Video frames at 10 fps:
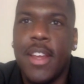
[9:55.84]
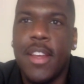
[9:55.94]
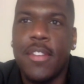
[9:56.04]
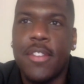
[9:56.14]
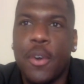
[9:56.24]

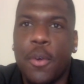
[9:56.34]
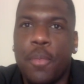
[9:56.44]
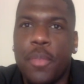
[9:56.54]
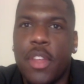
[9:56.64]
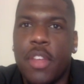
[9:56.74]
So
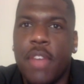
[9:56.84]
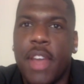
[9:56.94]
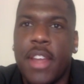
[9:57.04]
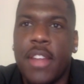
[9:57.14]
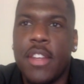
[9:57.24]
if I
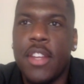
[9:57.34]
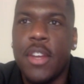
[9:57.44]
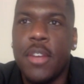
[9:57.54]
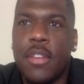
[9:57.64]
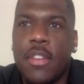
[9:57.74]
can,
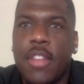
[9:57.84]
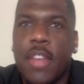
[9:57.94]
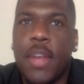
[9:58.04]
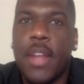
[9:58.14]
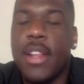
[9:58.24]

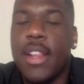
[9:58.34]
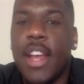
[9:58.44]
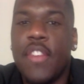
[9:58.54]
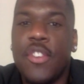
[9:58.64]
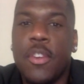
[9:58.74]
take what I did
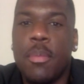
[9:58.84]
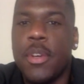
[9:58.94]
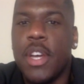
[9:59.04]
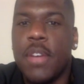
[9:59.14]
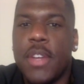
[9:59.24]
last year and
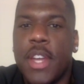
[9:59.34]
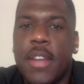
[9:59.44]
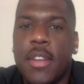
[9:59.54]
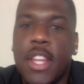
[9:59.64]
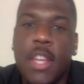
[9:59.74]
build off of
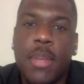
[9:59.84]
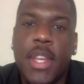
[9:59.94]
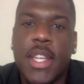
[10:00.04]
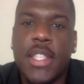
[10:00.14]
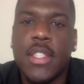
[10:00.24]
that and keep
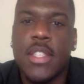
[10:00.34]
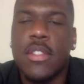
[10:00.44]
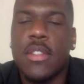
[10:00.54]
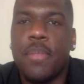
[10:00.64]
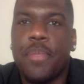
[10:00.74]
being
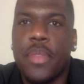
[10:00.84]
consistent,